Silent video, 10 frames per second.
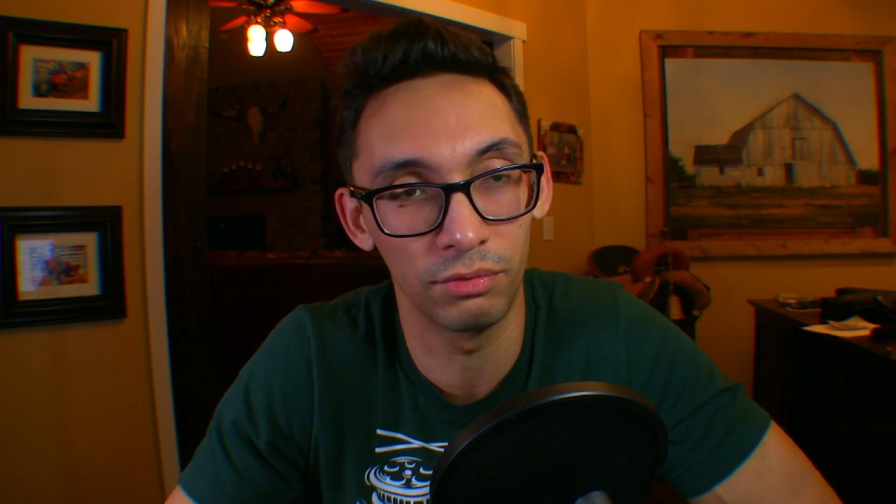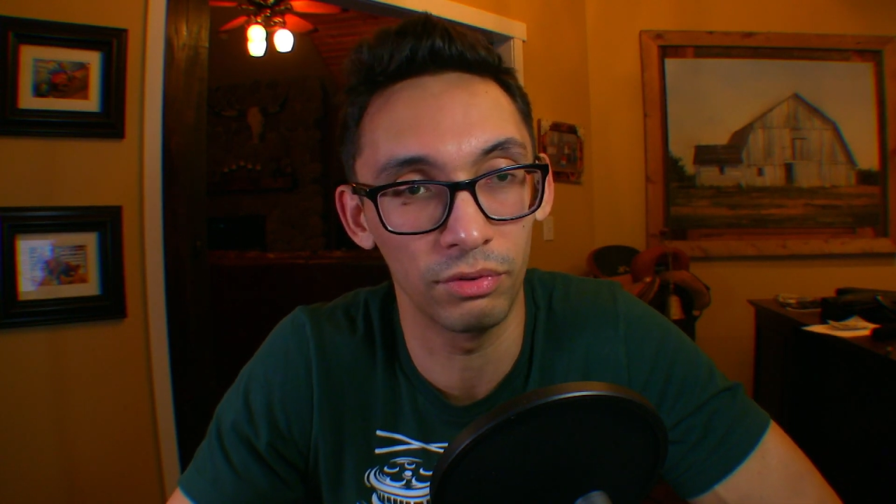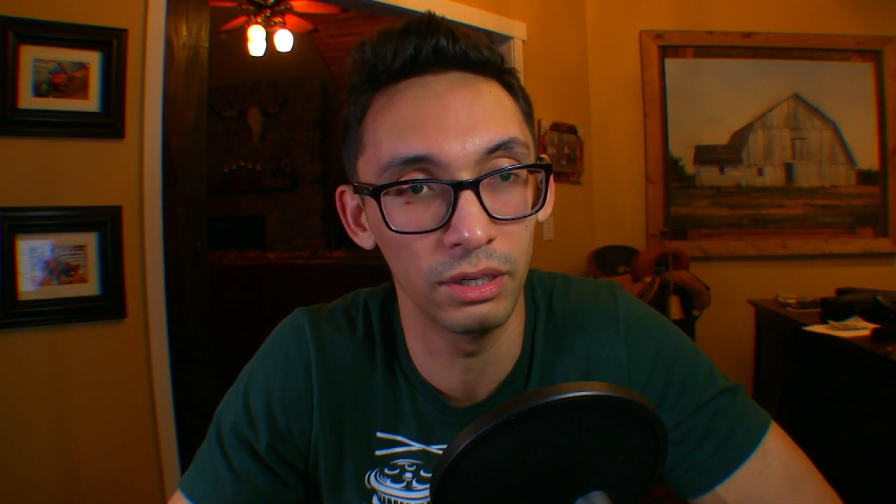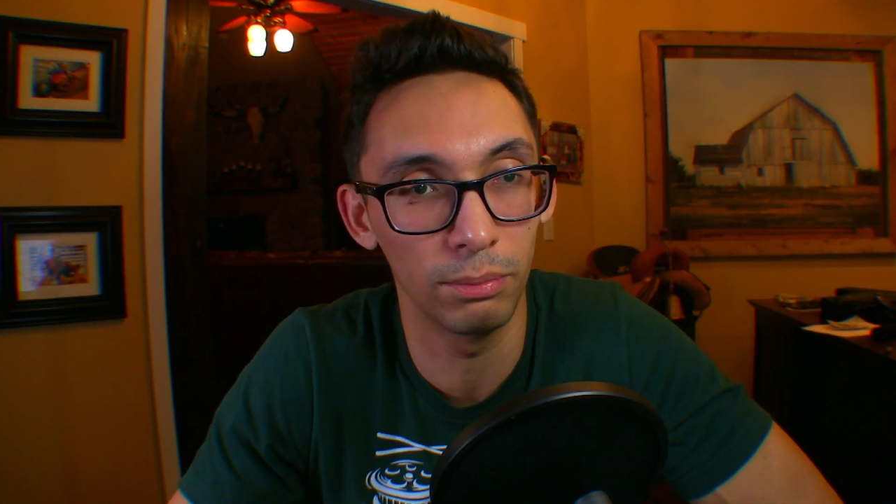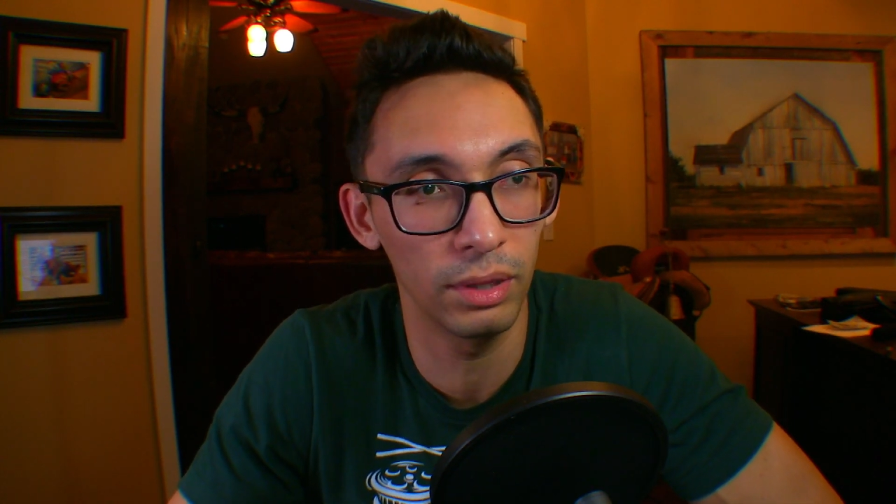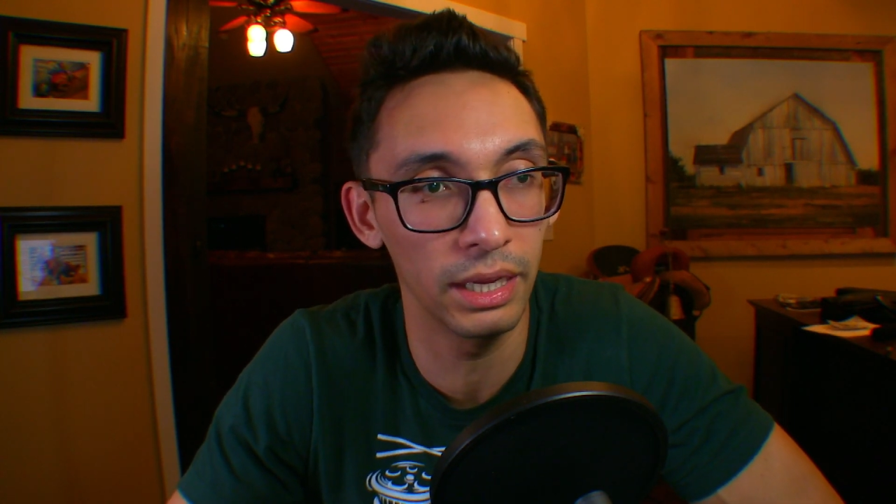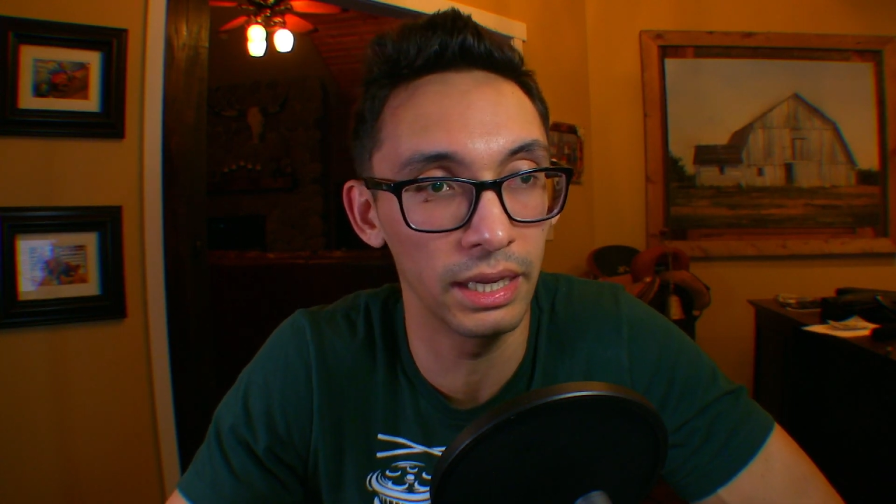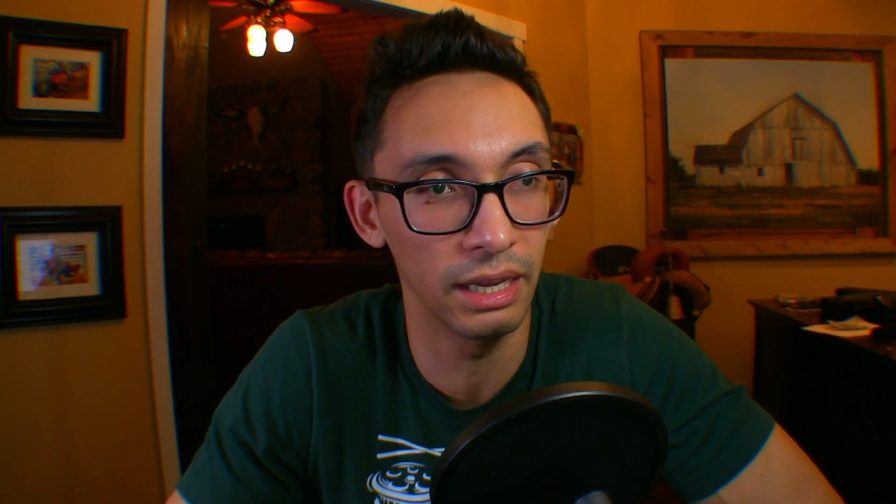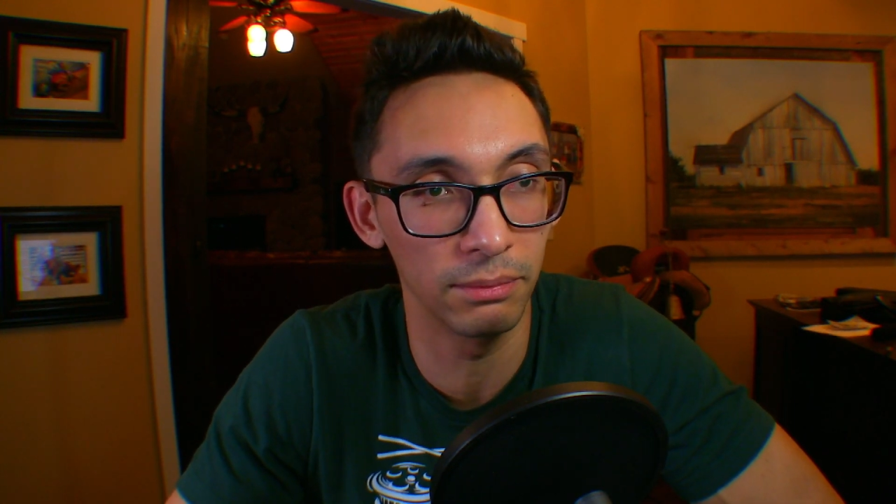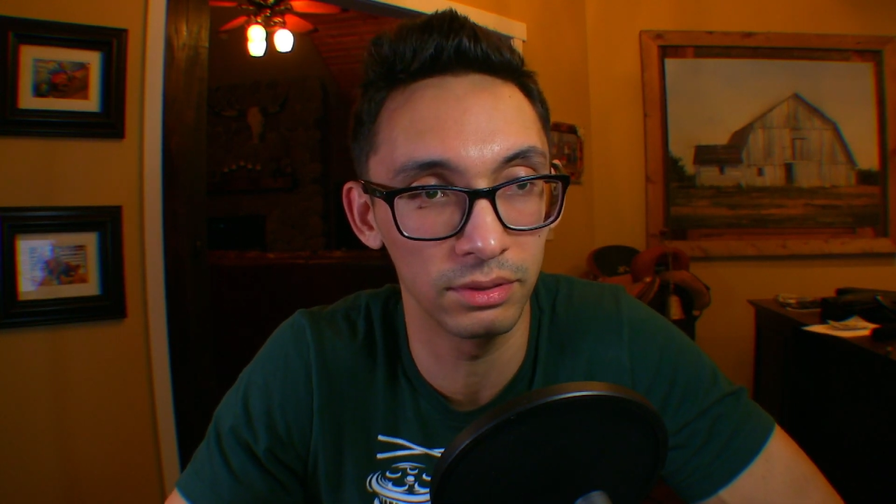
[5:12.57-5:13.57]
of free-to-play
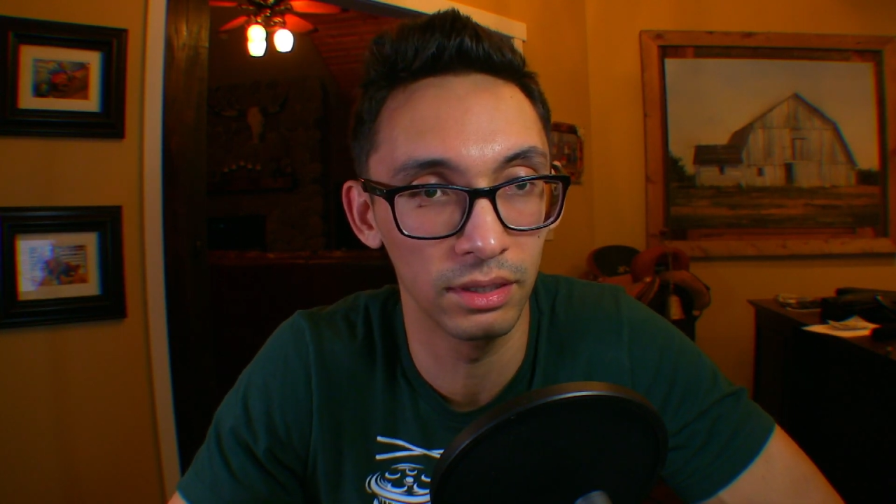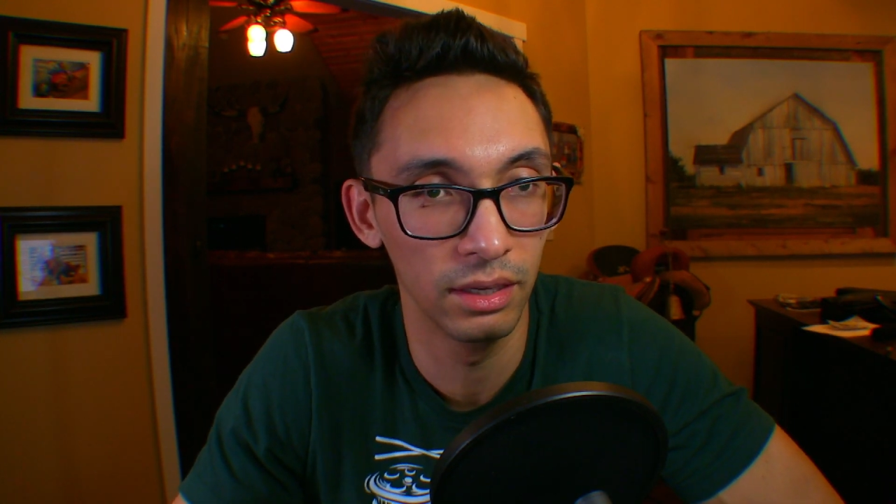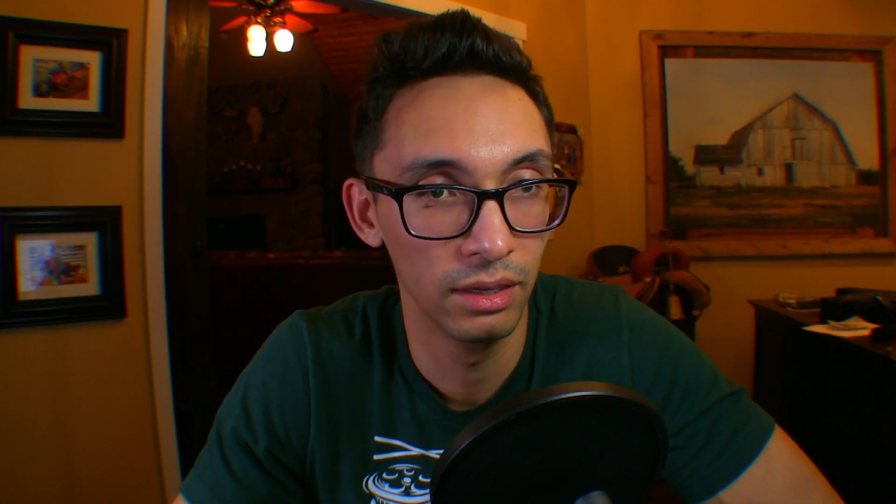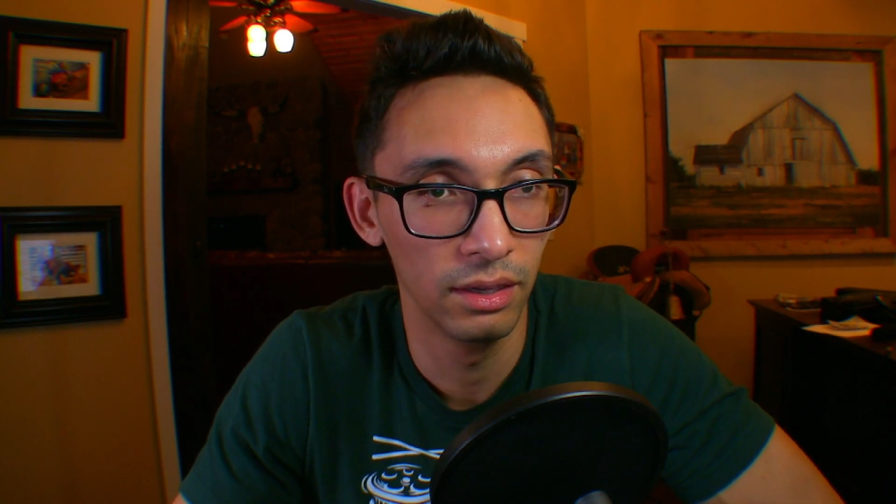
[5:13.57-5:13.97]
games.